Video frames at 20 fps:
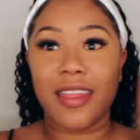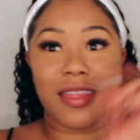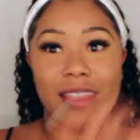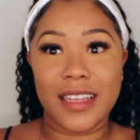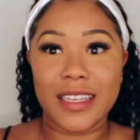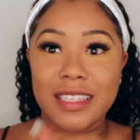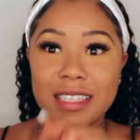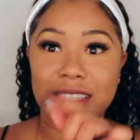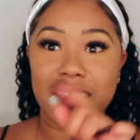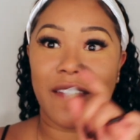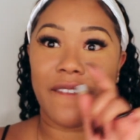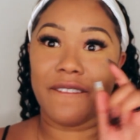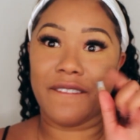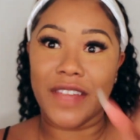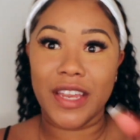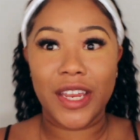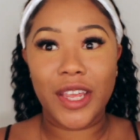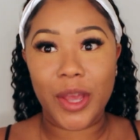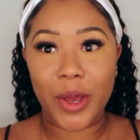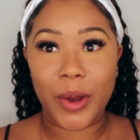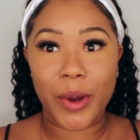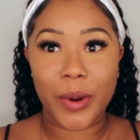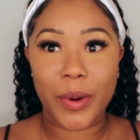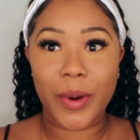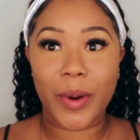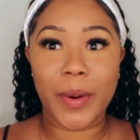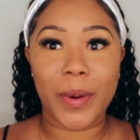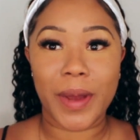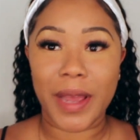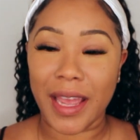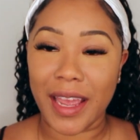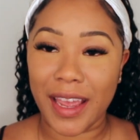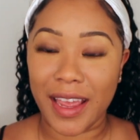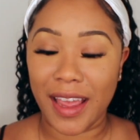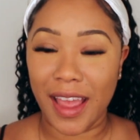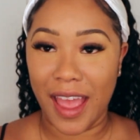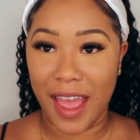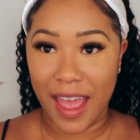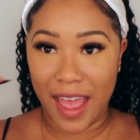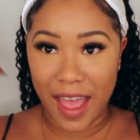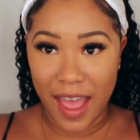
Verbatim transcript: this video, okay?